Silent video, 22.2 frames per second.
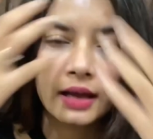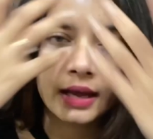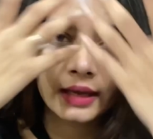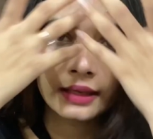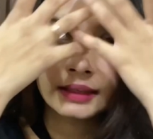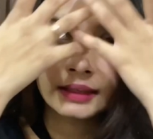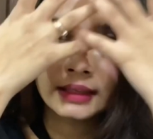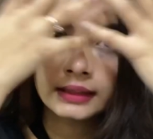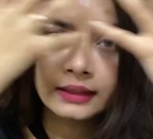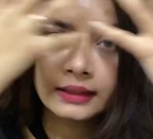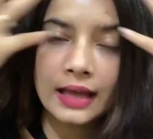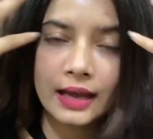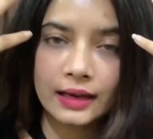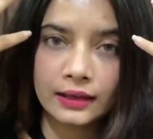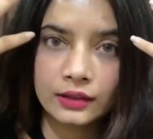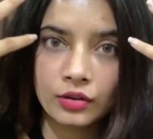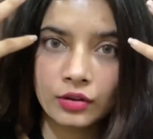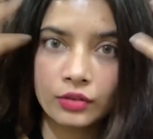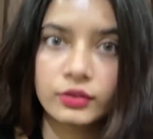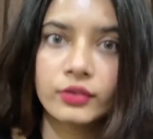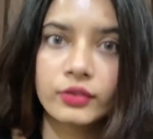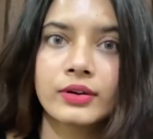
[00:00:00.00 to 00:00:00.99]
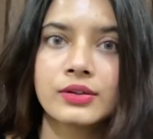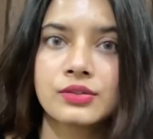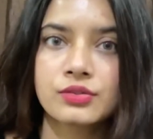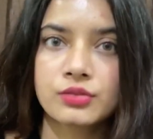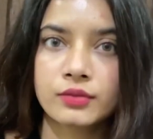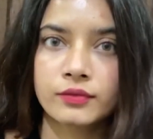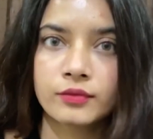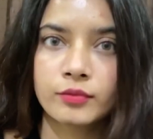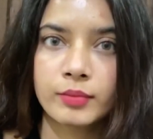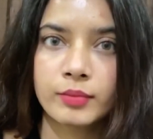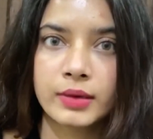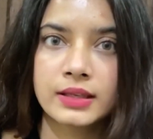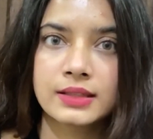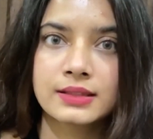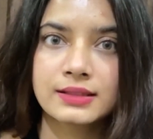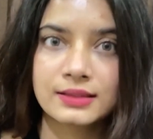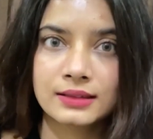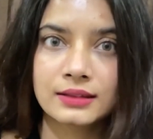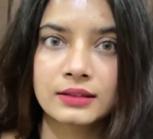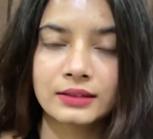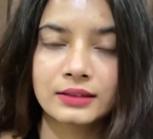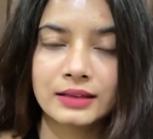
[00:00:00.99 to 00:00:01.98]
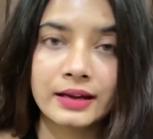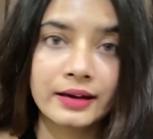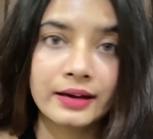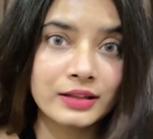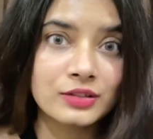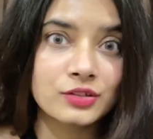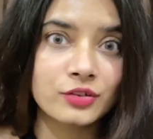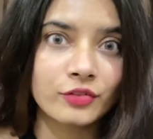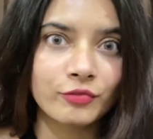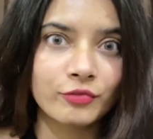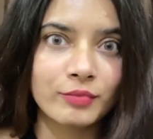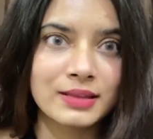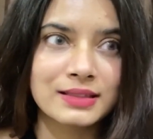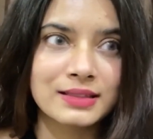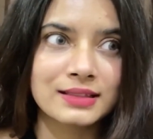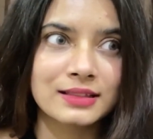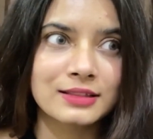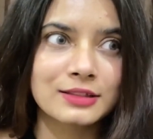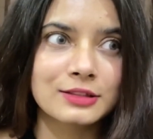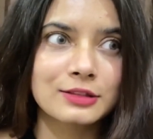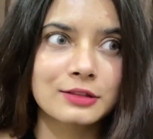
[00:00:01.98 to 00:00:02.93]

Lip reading: I get the acne on the rest of my skin.